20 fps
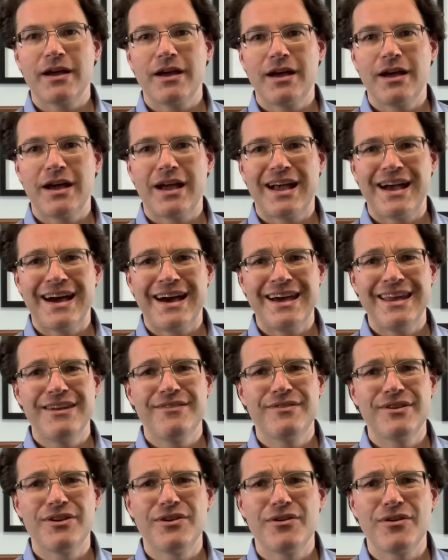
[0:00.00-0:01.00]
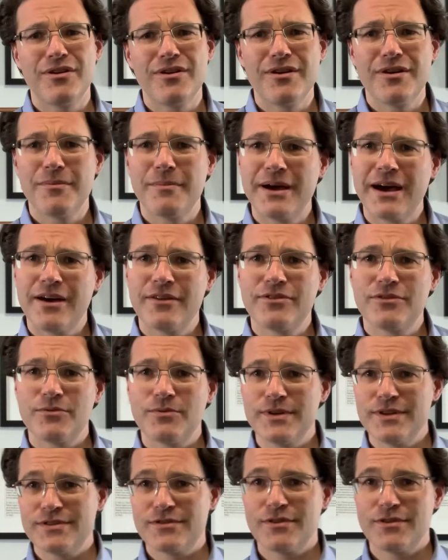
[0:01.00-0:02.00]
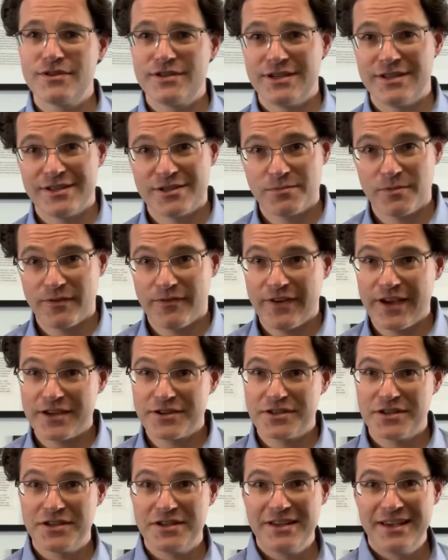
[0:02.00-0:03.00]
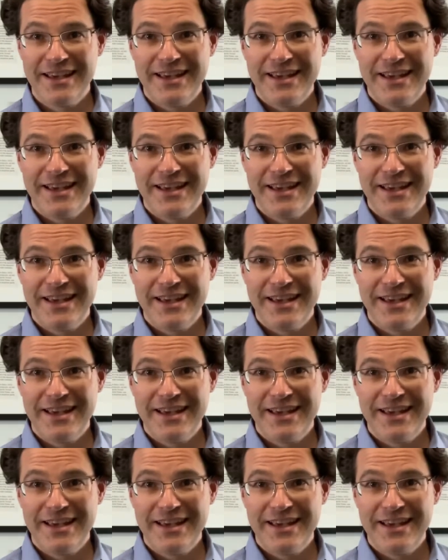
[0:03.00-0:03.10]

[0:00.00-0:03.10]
kind of a nerd about the research in this profession,